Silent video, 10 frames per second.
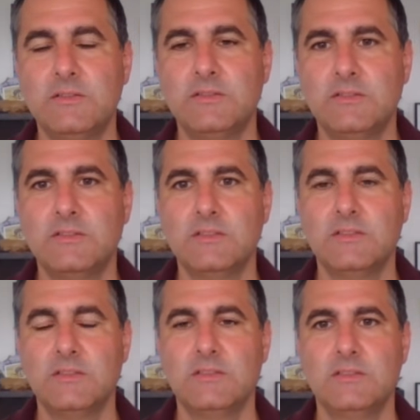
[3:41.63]

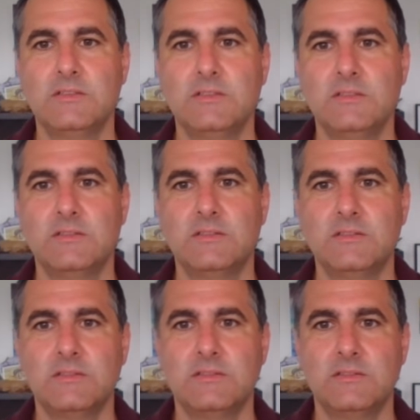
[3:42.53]

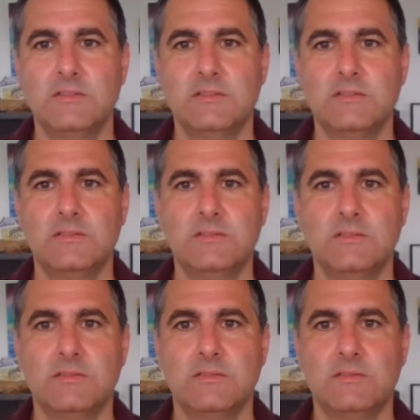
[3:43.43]

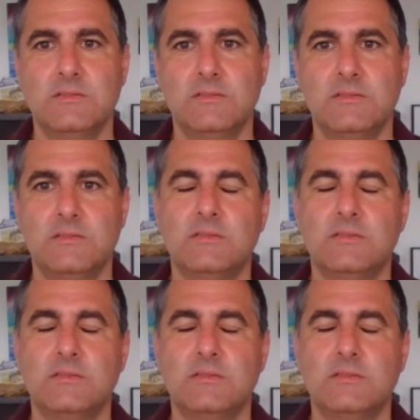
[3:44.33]
(not speaking)